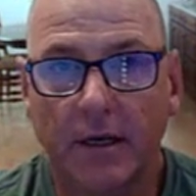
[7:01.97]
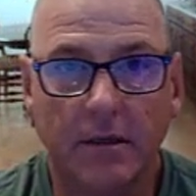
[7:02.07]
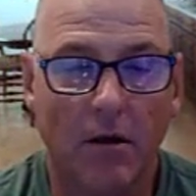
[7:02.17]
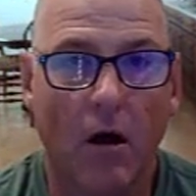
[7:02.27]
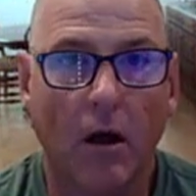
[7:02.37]

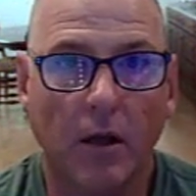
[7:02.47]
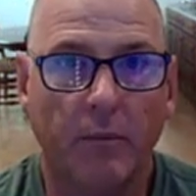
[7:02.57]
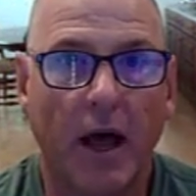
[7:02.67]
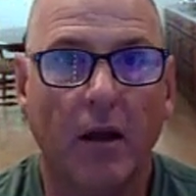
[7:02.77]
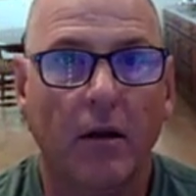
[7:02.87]
is all
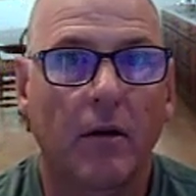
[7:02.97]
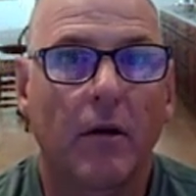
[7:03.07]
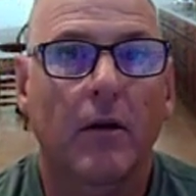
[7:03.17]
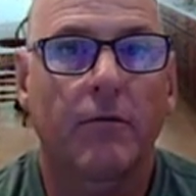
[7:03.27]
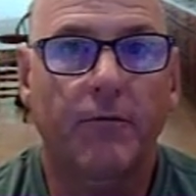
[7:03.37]
about
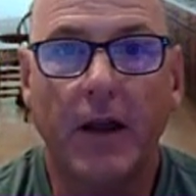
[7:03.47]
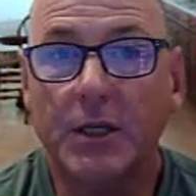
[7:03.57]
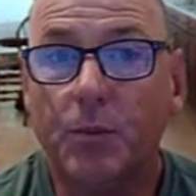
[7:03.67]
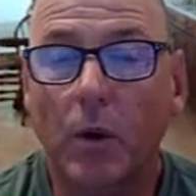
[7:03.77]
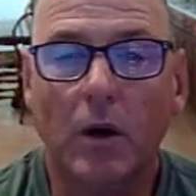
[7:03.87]

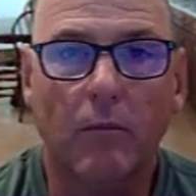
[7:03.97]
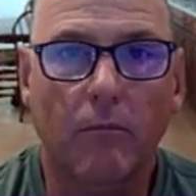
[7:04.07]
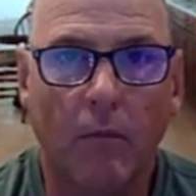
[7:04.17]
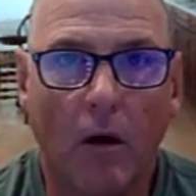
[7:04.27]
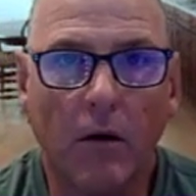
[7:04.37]
Facebook
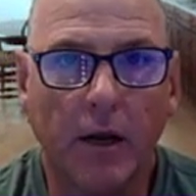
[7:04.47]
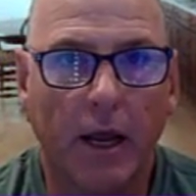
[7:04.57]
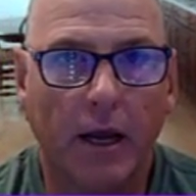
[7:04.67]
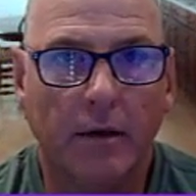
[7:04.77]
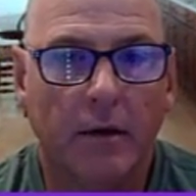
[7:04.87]

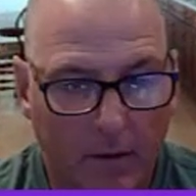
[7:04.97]
marketing.